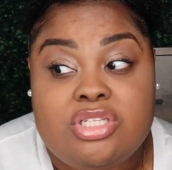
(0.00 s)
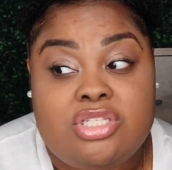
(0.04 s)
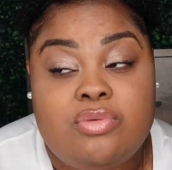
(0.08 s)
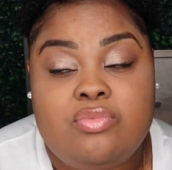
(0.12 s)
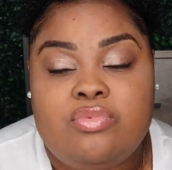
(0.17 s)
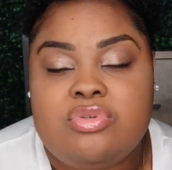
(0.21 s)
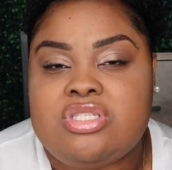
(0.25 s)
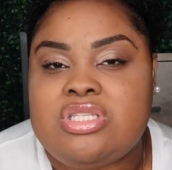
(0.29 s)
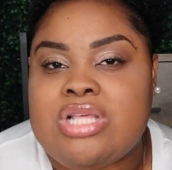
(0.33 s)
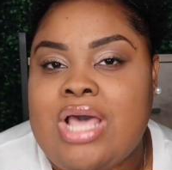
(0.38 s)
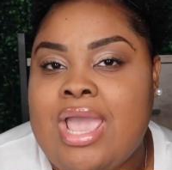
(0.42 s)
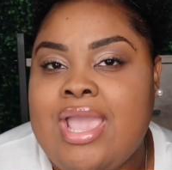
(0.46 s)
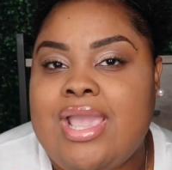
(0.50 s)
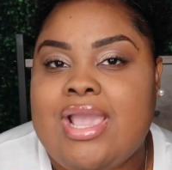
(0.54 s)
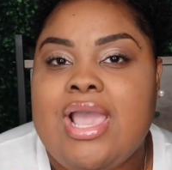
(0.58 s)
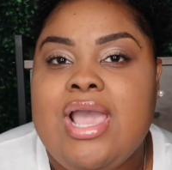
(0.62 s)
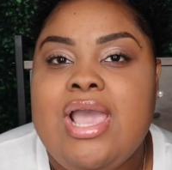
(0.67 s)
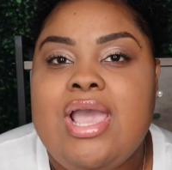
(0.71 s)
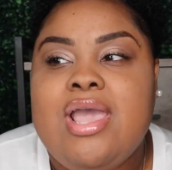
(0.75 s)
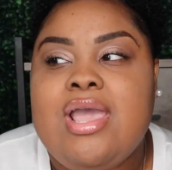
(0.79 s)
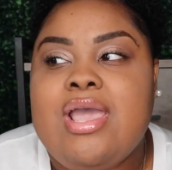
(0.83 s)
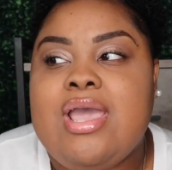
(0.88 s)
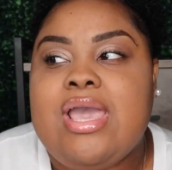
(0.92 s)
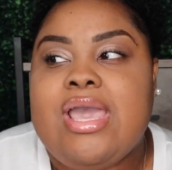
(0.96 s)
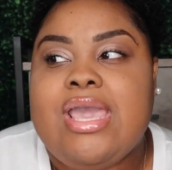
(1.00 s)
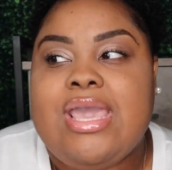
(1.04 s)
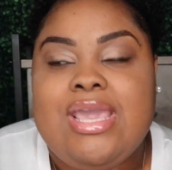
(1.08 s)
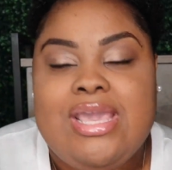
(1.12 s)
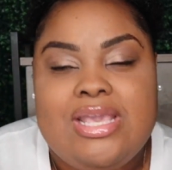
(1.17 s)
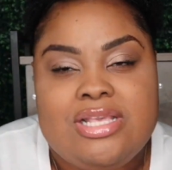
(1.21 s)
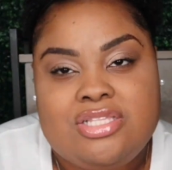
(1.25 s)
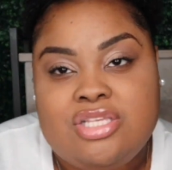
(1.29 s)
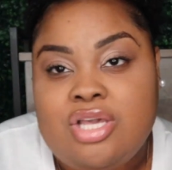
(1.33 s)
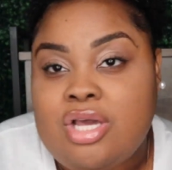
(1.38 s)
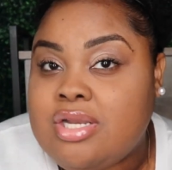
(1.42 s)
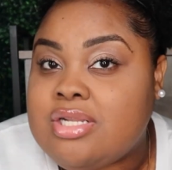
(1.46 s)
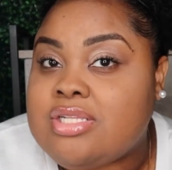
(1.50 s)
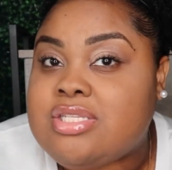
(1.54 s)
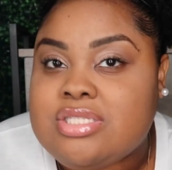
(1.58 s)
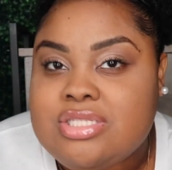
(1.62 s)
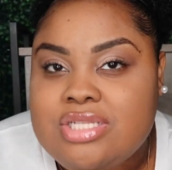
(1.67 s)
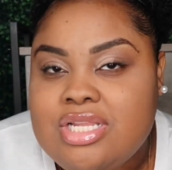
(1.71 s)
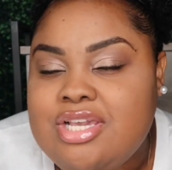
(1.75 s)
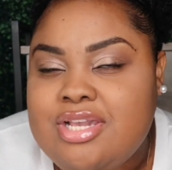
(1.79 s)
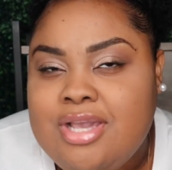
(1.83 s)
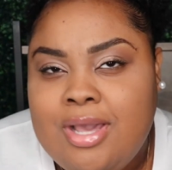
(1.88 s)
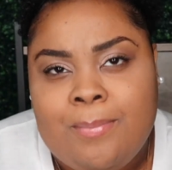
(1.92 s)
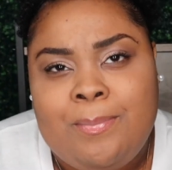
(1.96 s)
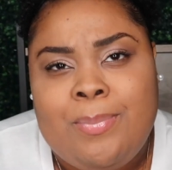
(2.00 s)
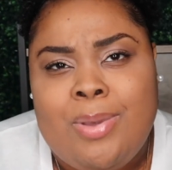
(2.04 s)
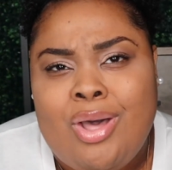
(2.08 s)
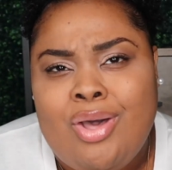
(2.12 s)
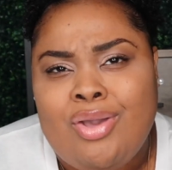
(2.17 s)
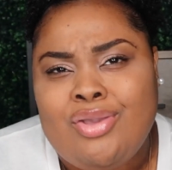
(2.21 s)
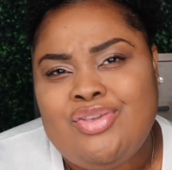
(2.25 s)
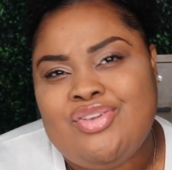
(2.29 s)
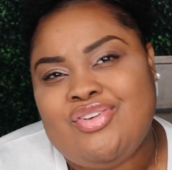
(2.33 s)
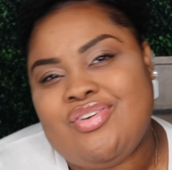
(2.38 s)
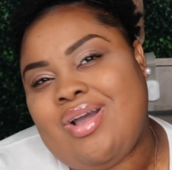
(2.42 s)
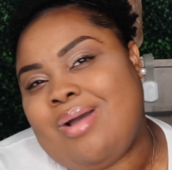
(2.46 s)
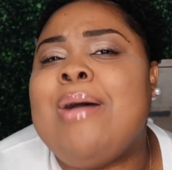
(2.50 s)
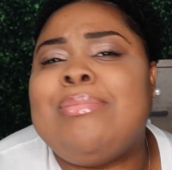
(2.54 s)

She was like, it's gonna sneak up on you.